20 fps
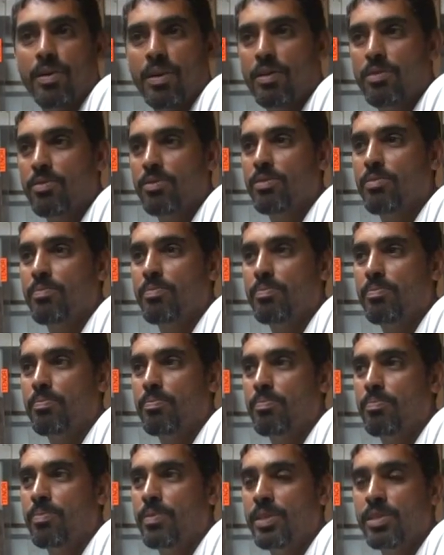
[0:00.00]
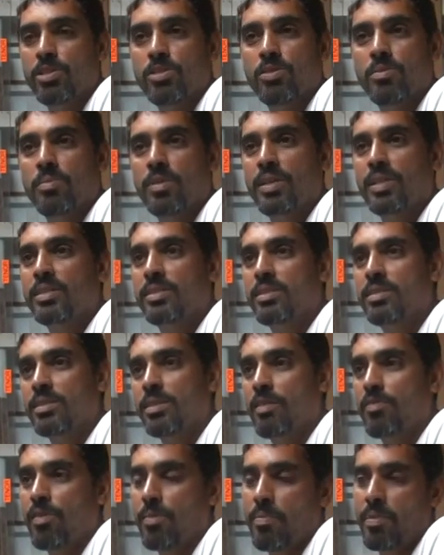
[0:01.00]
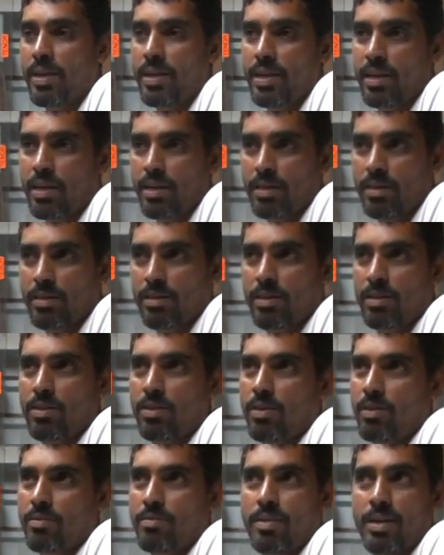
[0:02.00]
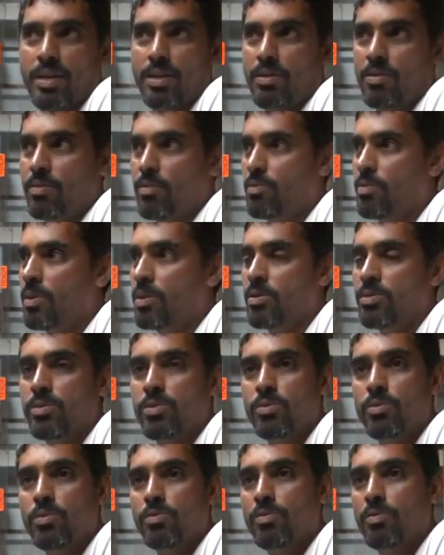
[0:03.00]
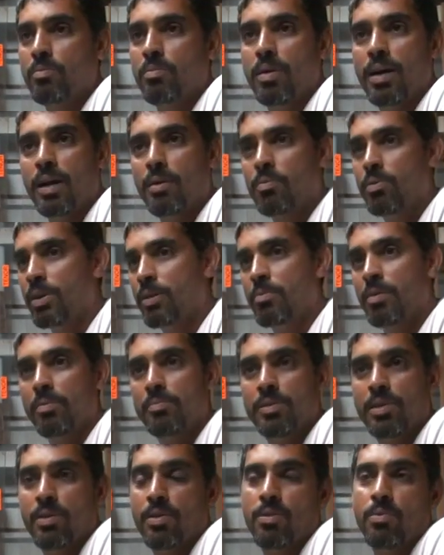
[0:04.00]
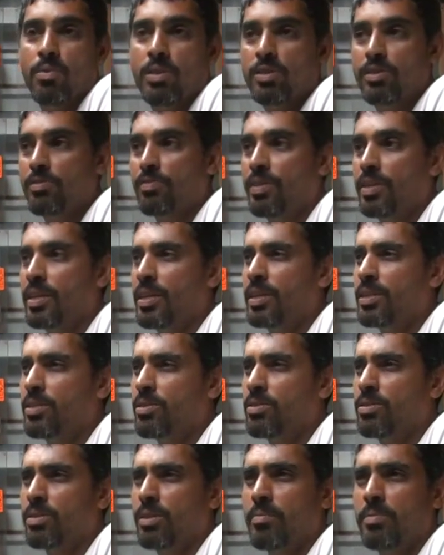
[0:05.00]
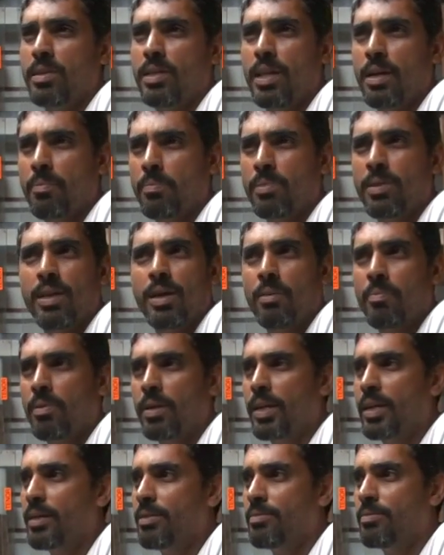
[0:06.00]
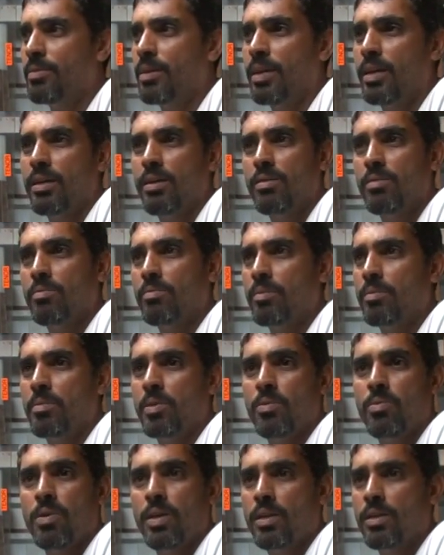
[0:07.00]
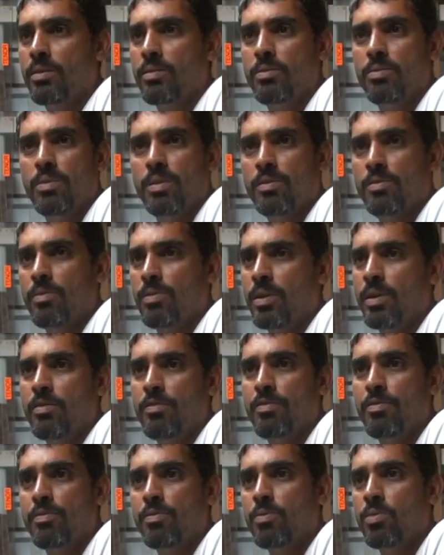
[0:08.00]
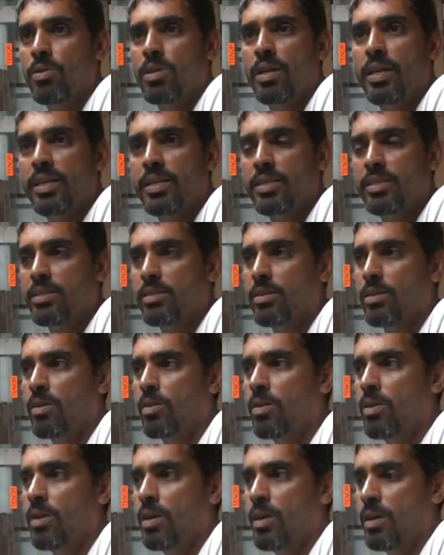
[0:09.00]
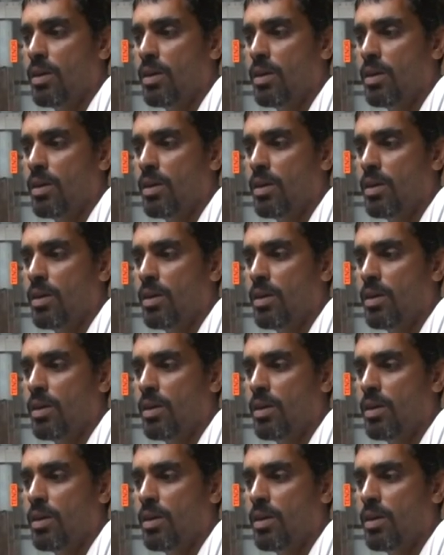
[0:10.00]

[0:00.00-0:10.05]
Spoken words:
other instruments and stuff. I played, you know, I don't know, 1 or 2 from Bob when I'm up there, and one's finished or something. I think I played, I don't know, maybe one of Woodley's, you know,